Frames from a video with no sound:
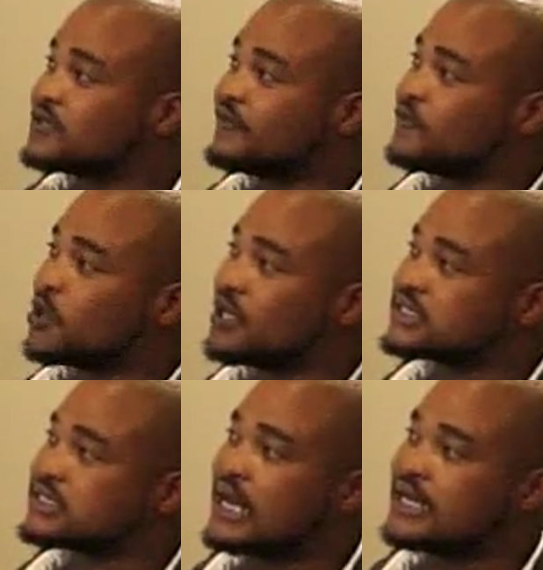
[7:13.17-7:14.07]
For the
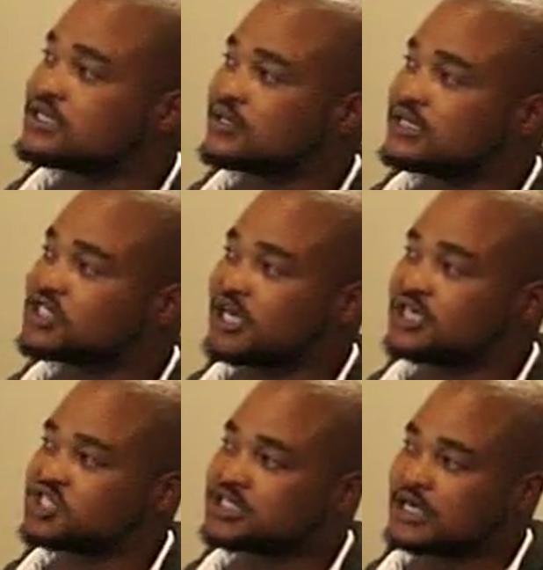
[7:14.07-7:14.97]
following slides on the
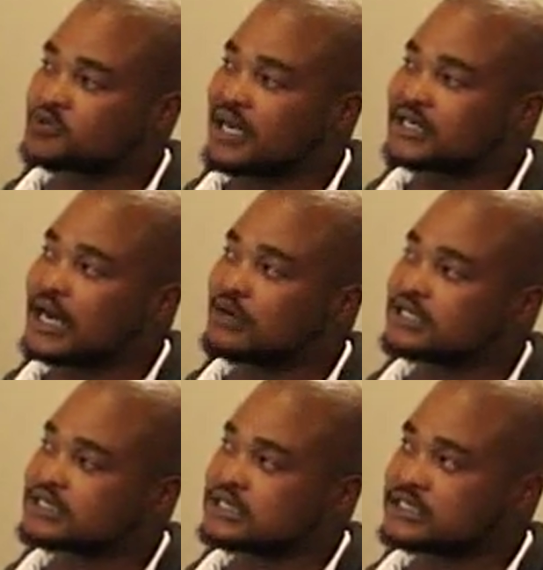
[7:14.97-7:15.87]
challenges that we
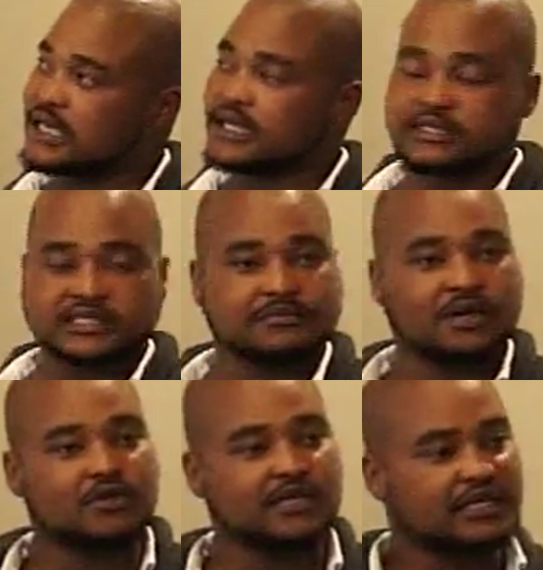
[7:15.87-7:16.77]
encounter as the DAL
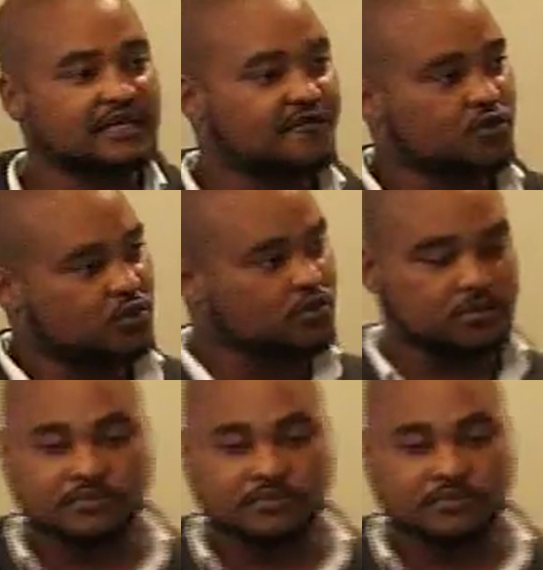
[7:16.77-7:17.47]
team, I will give to